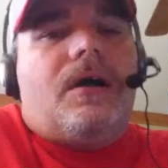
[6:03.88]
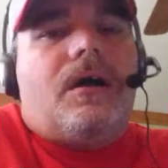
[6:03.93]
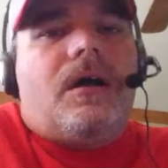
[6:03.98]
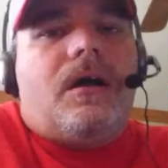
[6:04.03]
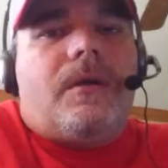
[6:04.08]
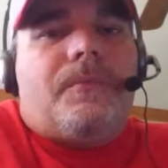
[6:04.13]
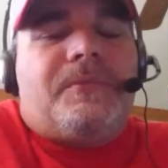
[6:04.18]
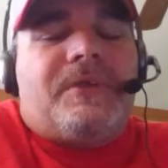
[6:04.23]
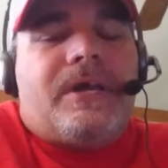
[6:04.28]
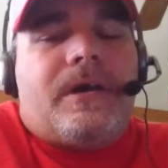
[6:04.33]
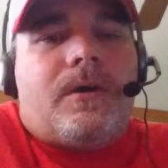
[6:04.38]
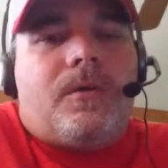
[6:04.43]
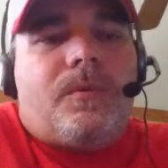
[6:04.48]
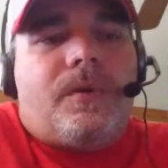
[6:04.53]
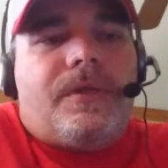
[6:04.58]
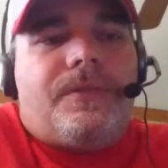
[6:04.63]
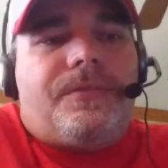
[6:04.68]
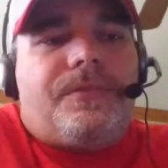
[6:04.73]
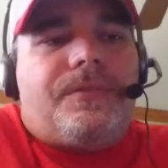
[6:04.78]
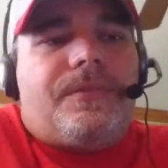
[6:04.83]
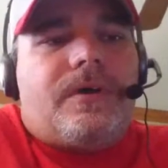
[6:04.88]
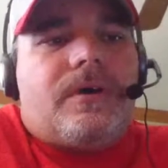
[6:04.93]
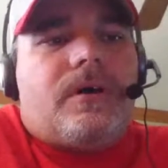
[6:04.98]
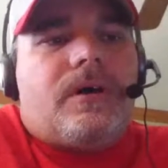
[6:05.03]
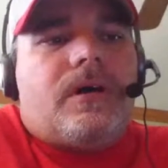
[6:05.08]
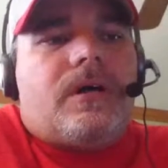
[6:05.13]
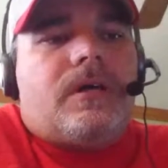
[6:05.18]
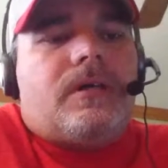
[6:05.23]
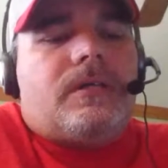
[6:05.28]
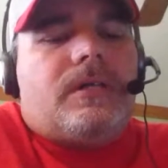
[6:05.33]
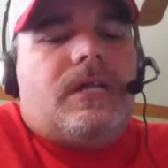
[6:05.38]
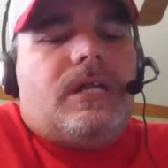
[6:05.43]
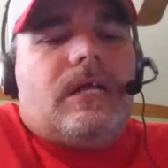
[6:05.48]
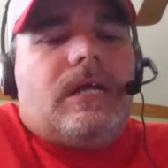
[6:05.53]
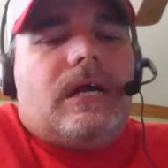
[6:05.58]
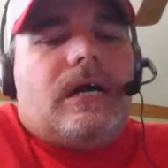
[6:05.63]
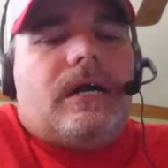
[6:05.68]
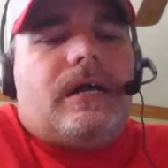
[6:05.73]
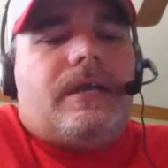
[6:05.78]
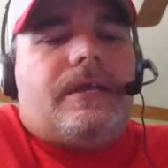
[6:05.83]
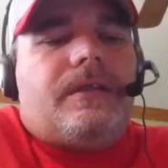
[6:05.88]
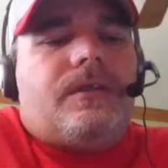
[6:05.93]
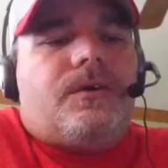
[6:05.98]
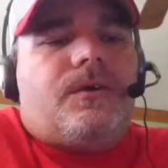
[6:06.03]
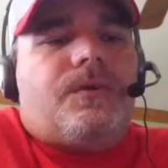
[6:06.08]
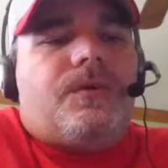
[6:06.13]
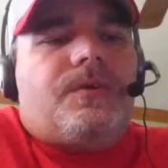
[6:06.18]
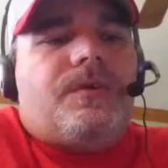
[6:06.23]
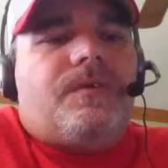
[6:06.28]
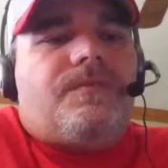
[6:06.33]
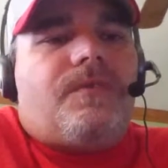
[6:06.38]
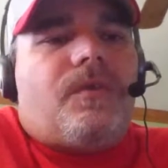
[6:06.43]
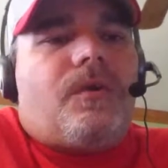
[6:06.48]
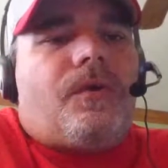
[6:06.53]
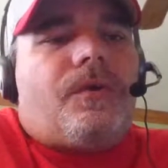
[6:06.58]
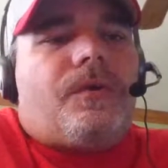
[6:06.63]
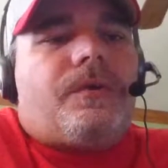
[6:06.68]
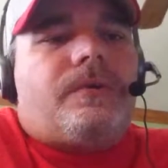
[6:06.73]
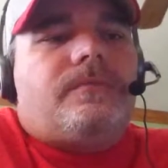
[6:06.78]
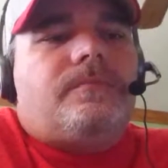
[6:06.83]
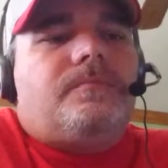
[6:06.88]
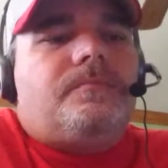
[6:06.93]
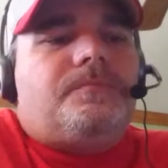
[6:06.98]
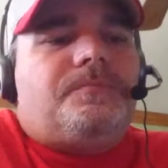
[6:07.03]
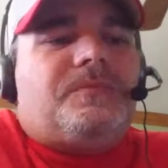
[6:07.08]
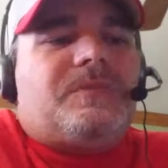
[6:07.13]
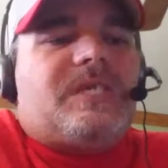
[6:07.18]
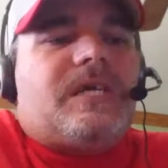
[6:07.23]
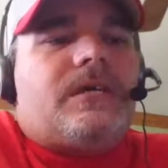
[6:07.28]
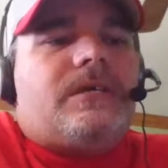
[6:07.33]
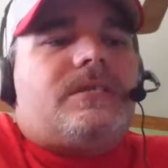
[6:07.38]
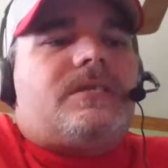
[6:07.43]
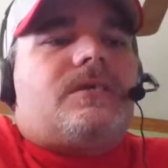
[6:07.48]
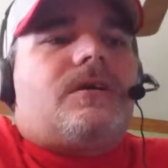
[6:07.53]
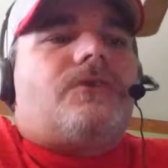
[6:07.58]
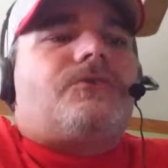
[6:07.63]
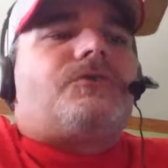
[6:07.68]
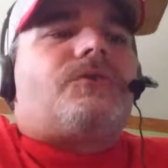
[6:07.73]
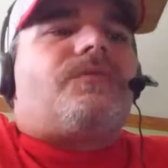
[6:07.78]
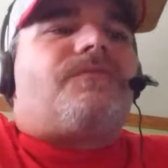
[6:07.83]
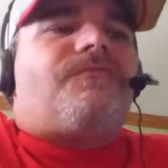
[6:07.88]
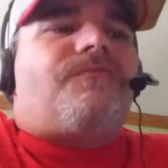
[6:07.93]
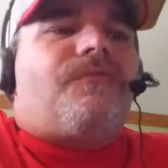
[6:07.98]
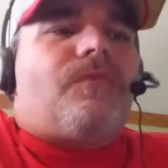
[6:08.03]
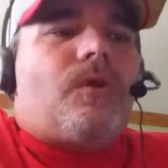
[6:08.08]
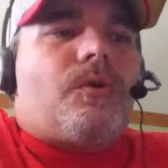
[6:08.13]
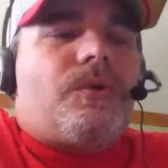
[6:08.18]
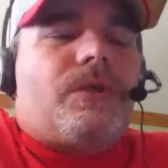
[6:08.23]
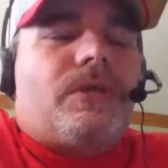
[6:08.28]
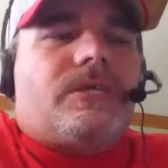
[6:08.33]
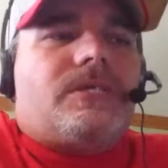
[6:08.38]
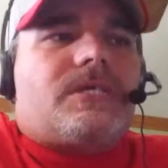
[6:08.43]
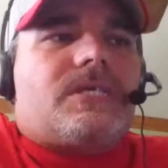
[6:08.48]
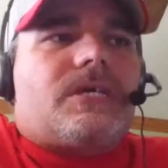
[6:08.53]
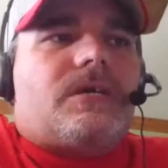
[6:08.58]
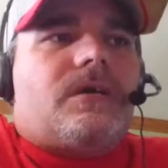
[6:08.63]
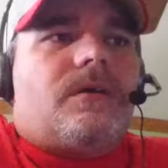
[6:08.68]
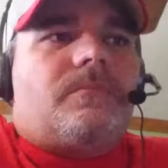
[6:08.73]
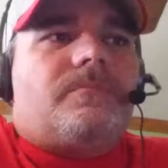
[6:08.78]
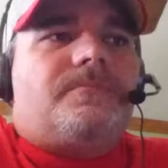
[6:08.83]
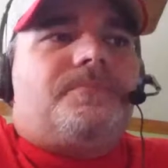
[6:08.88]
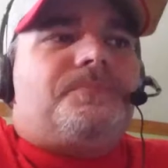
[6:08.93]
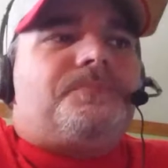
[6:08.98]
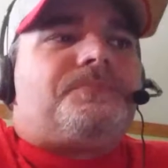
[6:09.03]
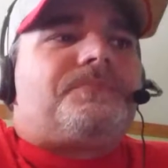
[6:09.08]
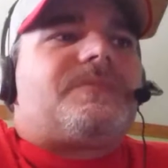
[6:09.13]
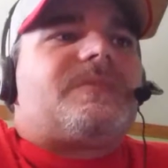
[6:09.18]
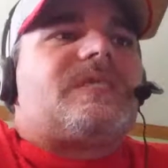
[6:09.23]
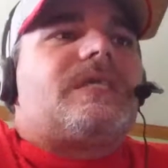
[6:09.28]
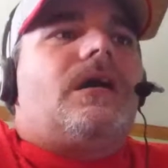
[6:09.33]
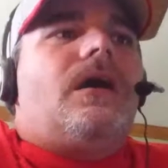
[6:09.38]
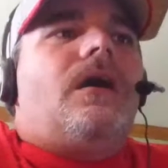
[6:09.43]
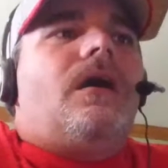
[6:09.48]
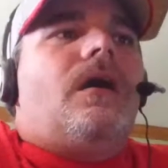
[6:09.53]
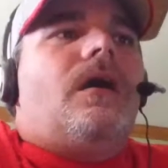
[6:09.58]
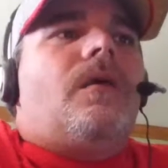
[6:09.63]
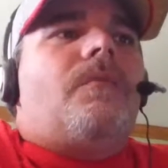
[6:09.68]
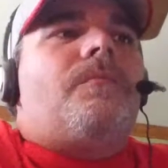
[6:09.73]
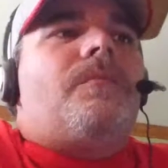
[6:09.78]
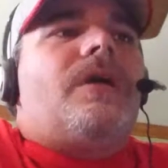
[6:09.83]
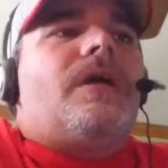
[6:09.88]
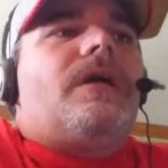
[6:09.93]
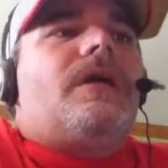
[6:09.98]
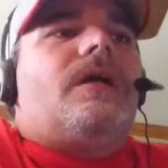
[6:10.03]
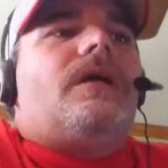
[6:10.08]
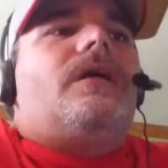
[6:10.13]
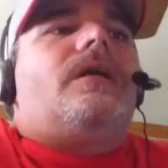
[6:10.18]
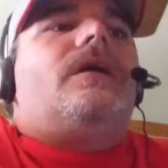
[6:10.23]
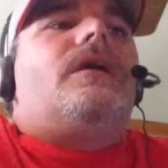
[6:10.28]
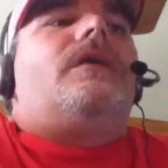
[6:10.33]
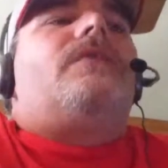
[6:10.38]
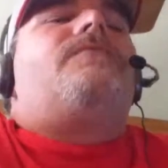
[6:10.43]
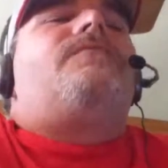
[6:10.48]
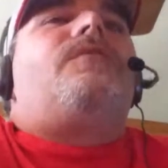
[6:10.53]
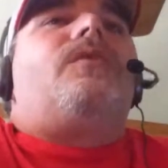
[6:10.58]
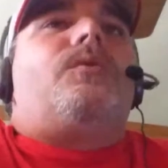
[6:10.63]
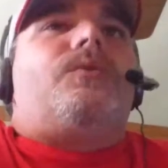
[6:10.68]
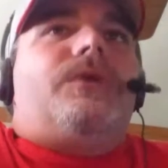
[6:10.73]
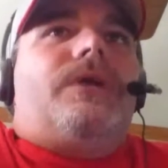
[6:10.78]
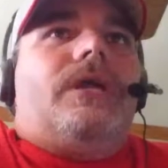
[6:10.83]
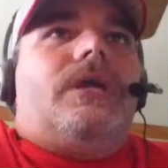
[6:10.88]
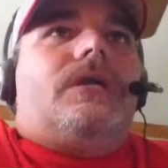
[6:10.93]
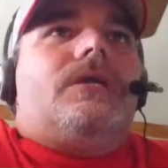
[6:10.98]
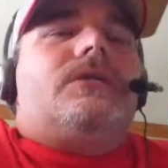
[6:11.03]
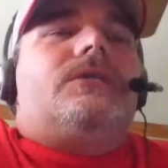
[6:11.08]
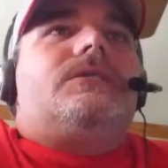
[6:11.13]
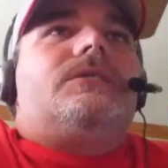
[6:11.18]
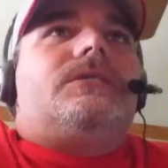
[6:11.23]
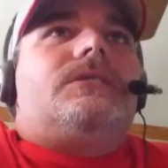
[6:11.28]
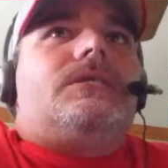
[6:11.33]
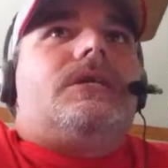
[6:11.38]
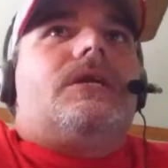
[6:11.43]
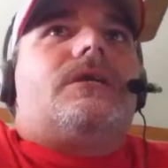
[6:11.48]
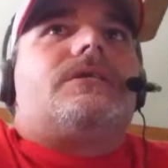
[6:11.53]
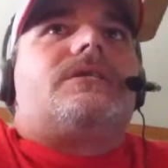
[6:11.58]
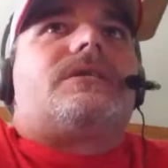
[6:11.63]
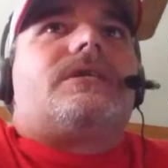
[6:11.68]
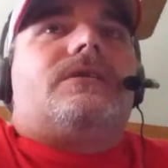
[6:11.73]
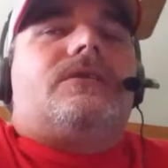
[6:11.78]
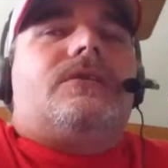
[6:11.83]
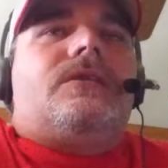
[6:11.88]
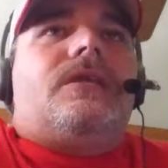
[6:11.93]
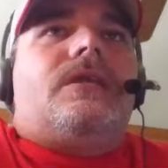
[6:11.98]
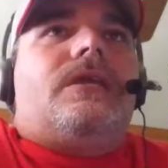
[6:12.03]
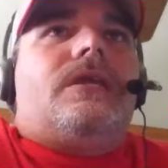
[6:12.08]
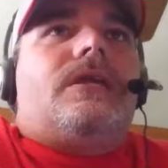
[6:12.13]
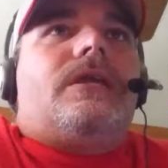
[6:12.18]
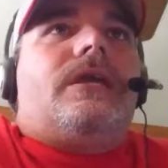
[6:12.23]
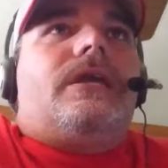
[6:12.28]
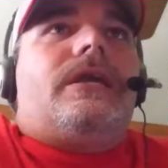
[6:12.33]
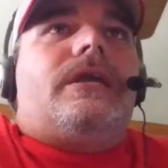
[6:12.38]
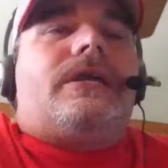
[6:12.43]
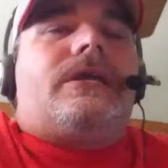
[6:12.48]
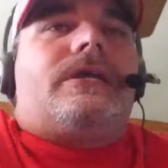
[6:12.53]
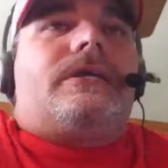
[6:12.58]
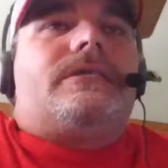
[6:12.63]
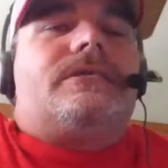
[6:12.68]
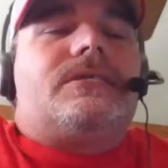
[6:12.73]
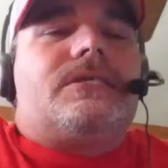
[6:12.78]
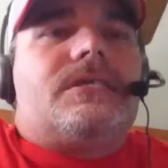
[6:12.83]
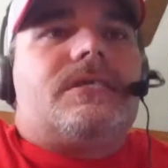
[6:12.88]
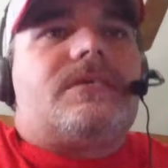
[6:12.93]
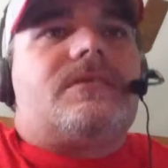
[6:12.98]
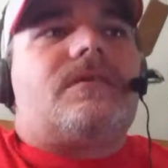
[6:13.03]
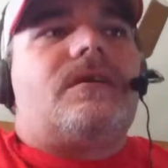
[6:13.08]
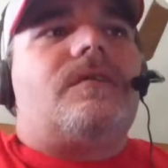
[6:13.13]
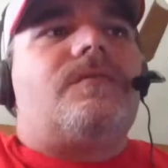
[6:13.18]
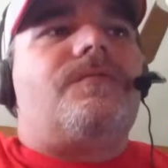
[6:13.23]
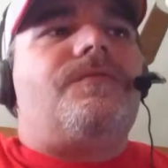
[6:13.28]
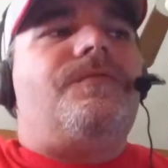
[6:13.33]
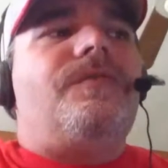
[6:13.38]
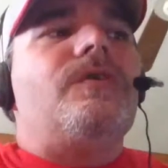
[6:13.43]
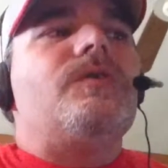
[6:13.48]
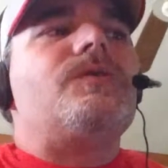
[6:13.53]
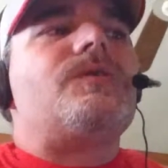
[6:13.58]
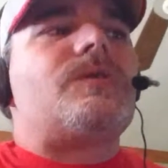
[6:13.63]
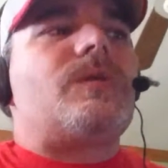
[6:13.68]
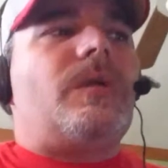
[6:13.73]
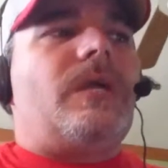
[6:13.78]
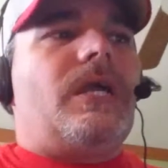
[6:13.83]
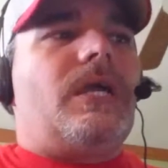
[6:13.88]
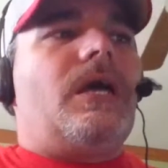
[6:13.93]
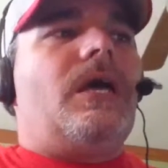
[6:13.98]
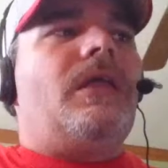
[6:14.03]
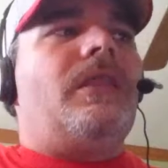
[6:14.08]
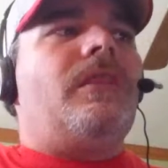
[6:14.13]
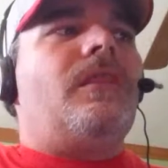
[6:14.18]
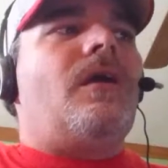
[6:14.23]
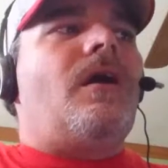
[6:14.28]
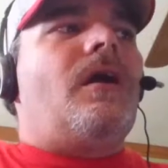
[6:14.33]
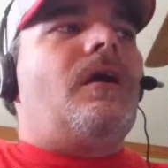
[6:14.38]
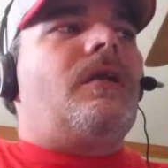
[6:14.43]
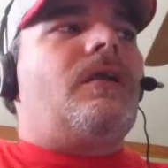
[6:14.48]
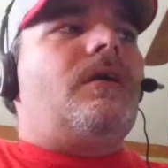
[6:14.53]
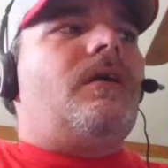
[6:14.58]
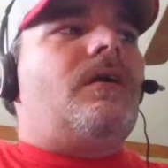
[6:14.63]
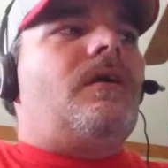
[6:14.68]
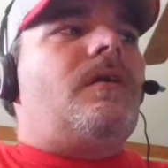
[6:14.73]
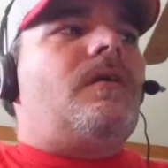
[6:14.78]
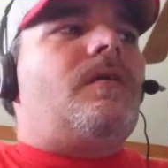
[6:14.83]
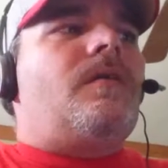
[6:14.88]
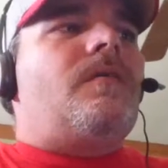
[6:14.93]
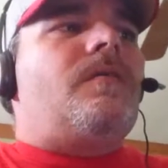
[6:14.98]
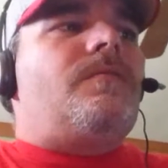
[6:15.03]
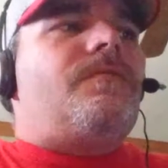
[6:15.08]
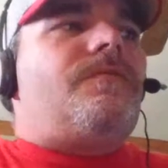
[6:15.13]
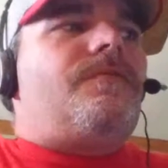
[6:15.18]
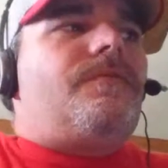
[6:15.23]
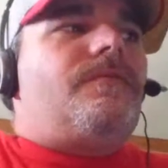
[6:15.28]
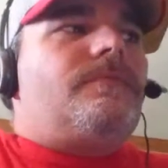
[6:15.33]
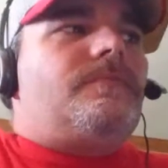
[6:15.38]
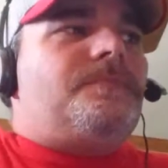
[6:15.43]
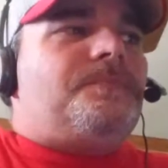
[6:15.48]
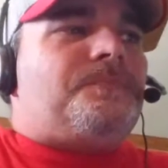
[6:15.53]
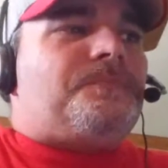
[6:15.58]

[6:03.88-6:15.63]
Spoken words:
Now, I know you've heard us touch on floating some. Um, Floating does consist of using a lot of